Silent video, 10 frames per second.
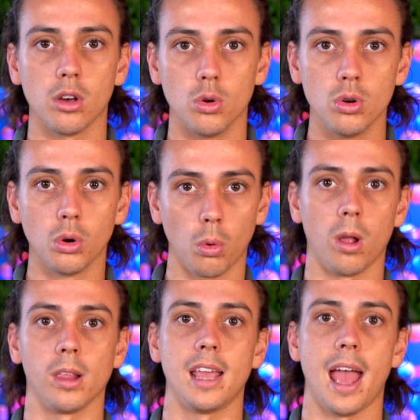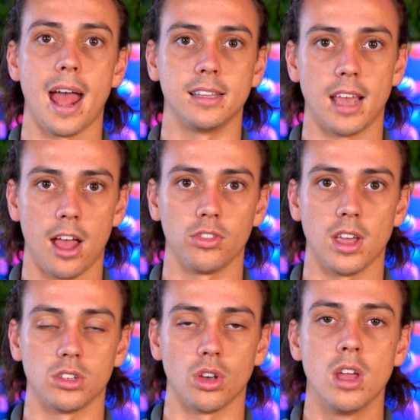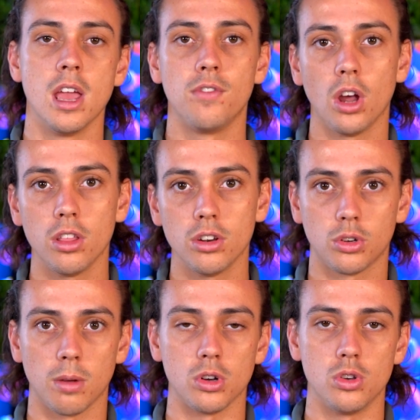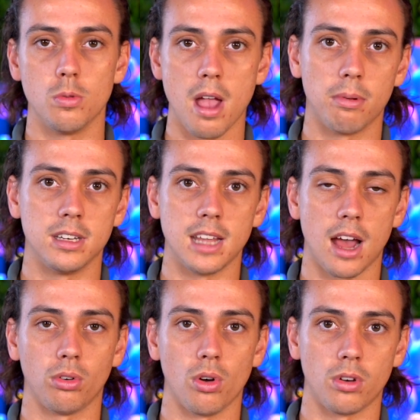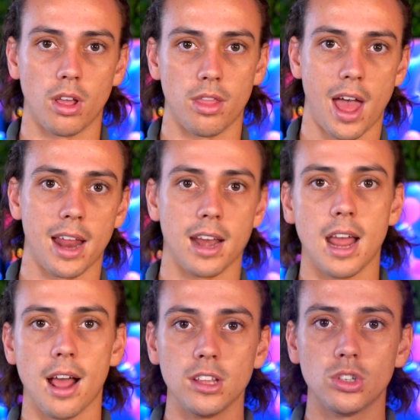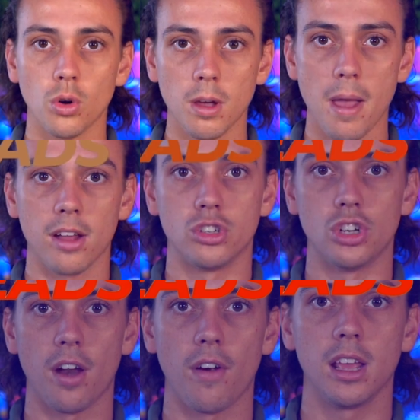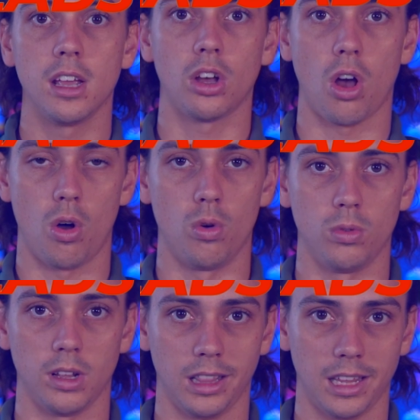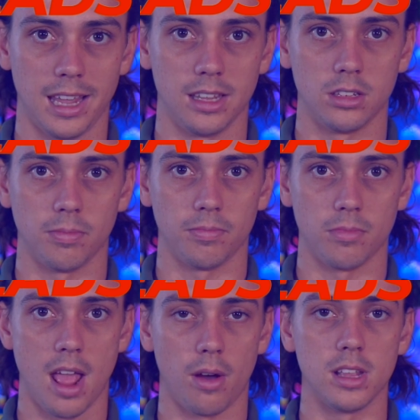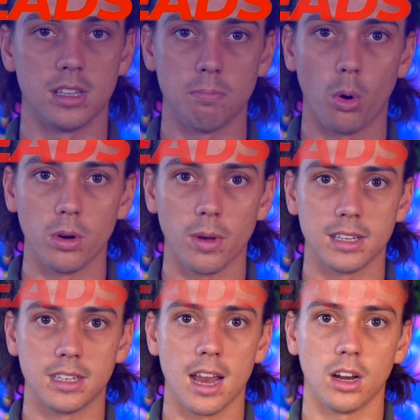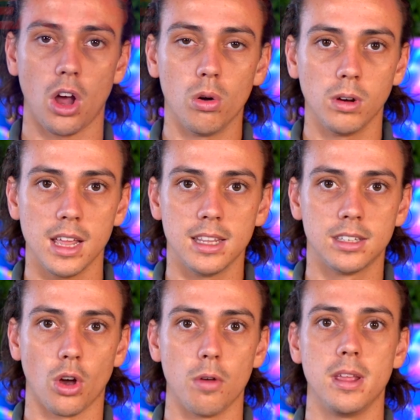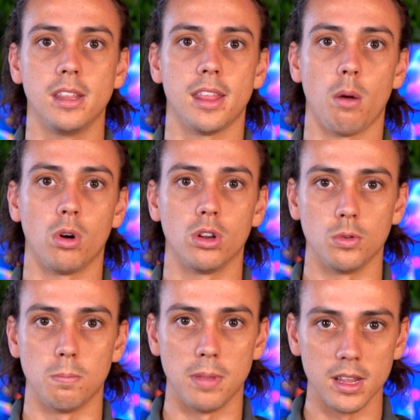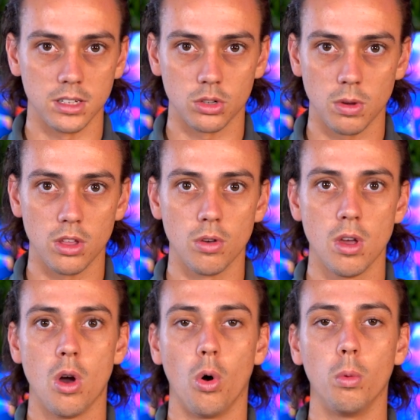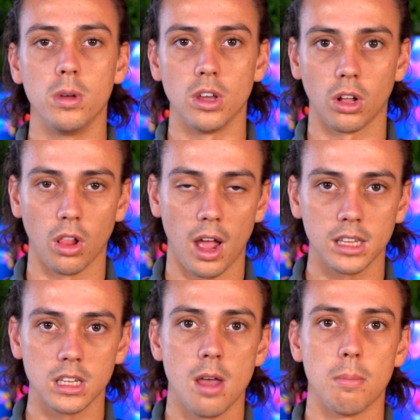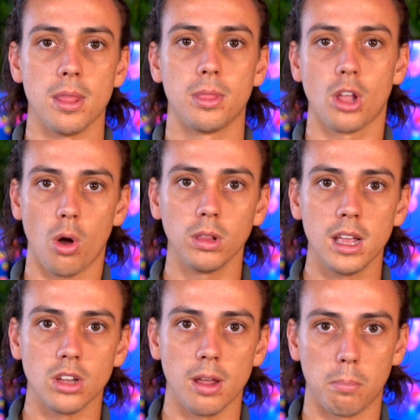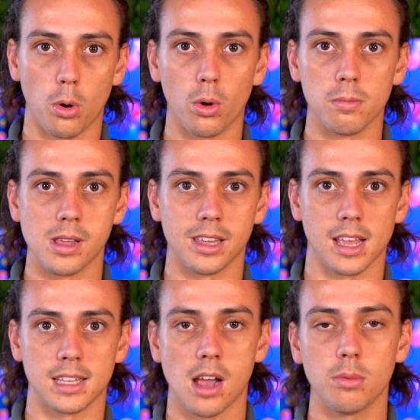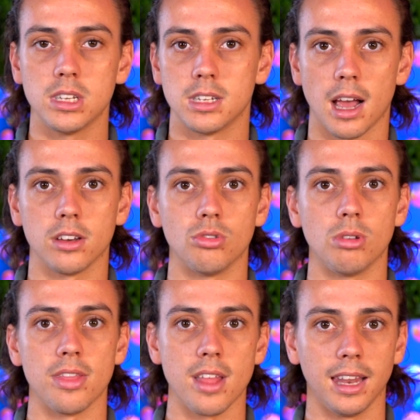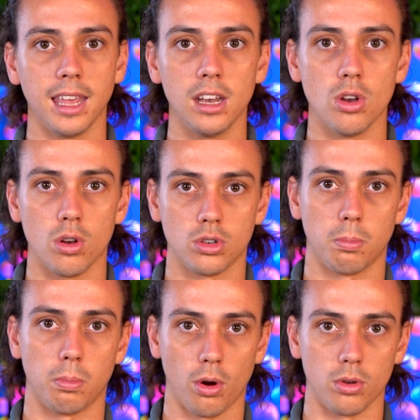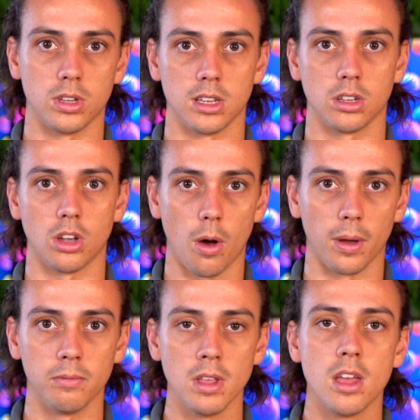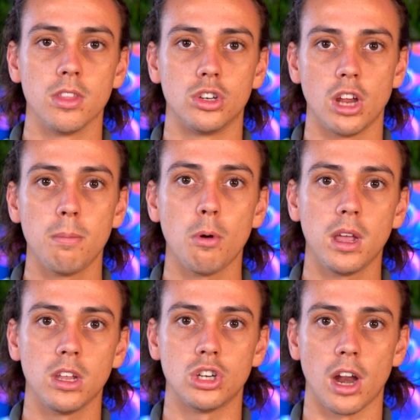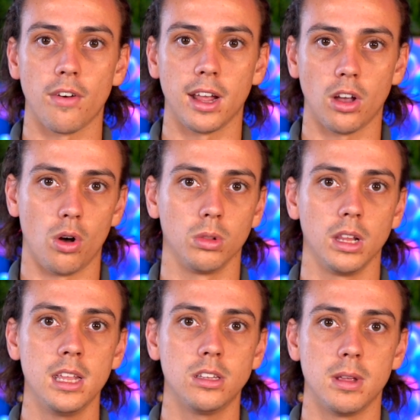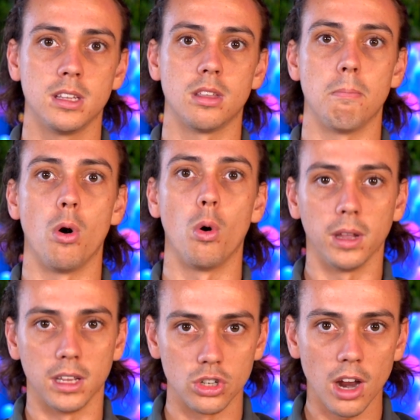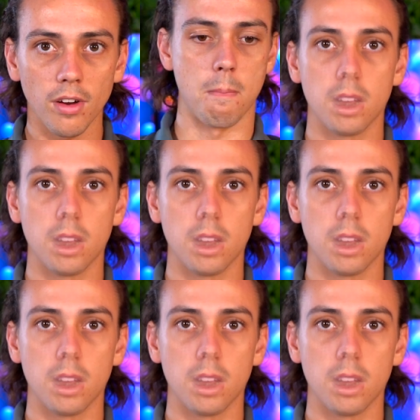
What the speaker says: good quality ads out there. So if you go to the description, you'll be able to download that. Now, let's talk about generating cold leads. Now, it's important to understand cold leads don't mean that they want to do business with you or with your clients, but cold leads are important because that's how we start to get the lead nurture process going. The cheaper we can generate cold leads means the more we can generate,